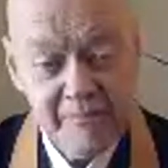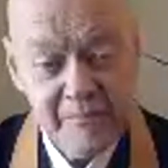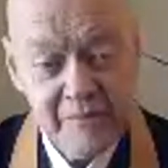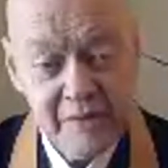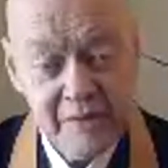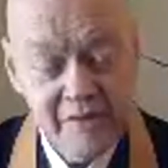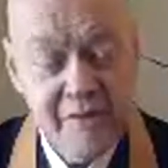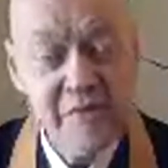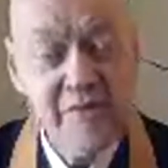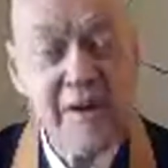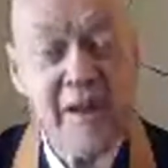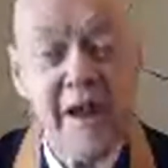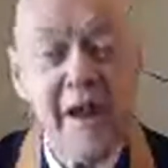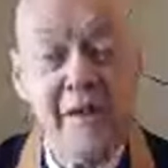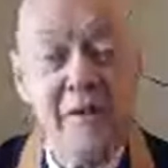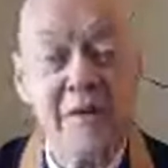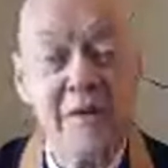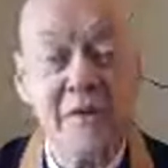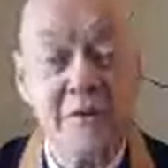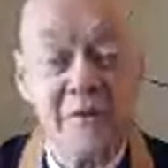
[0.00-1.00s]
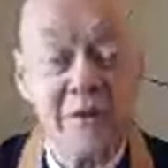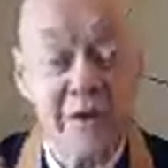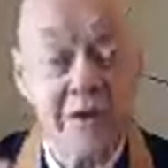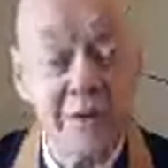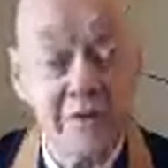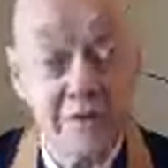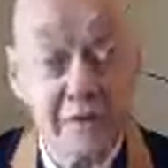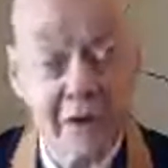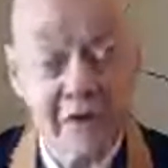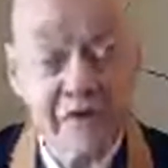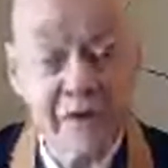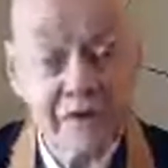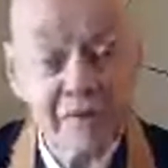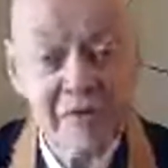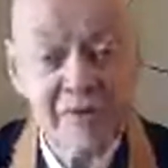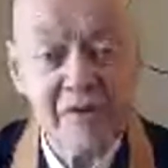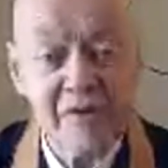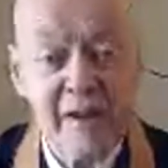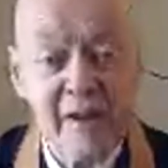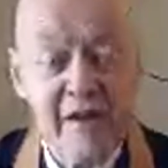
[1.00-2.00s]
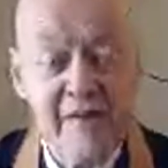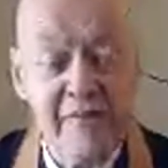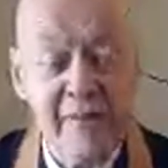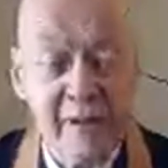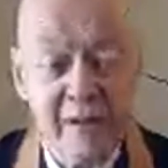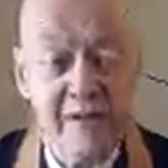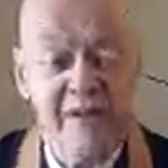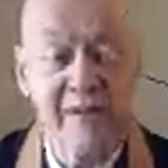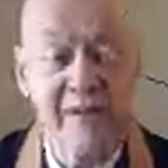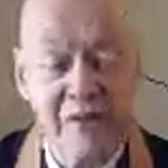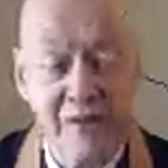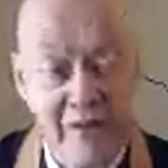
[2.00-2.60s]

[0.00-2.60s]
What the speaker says: This is a guy who's in the rest of his life and has